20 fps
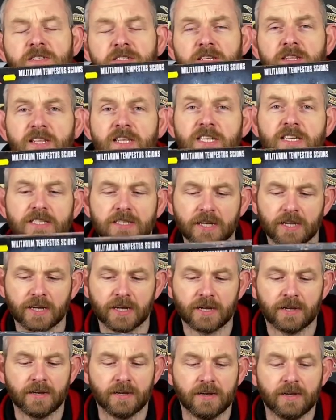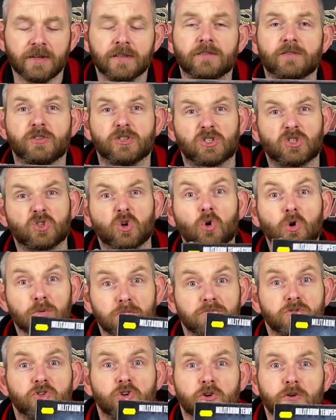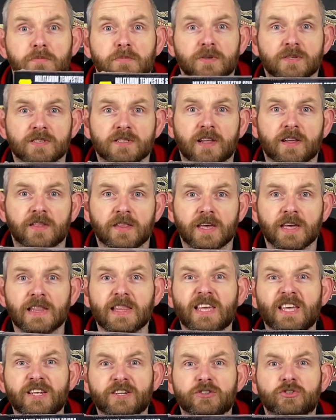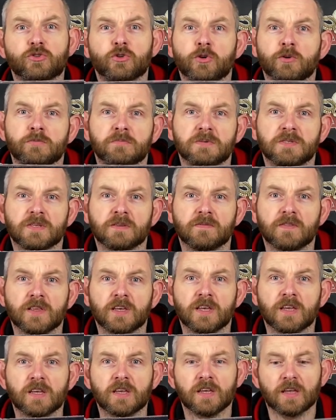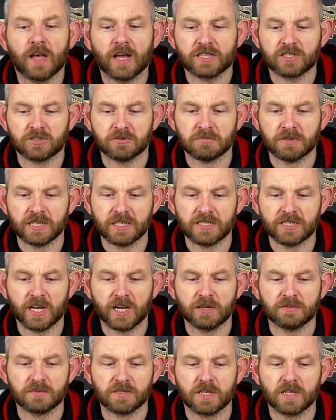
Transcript: So these are the stormtroopers, like the elite troops of the Astra Militarum.